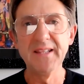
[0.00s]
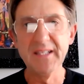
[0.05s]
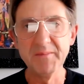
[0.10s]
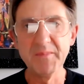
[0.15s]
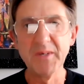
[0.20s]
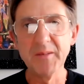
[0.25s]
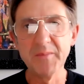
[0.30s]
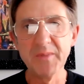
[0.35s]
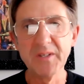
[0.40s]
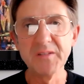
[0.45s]
There
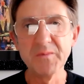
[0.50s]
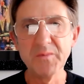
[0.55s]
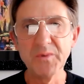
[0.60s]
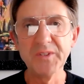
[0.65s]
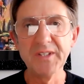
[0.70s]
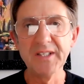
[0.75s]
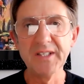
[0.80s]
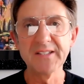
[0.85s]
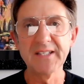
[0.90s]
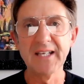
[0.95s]
might be a small
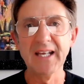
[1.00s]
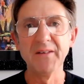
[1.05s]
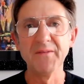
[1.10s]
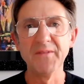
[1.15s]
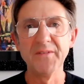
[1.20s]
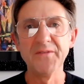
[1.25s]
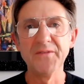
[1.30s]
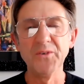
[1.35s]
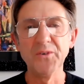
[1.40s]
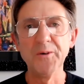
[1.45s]

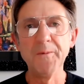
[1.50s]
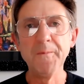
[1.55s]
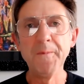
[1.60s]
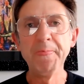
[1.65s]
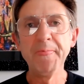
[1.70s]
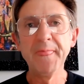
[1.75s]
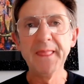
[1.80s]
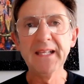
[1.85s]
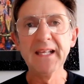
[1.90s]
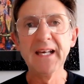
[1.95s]
discount for
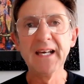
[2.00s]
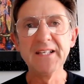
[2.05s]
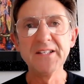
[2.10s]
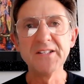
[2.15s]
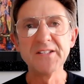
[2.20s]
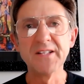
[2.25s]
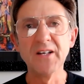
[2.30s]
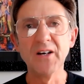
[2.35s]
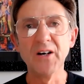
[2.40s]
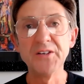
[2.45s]

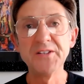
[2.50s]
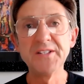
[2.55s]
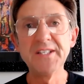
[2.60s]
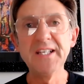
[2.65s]
gains that are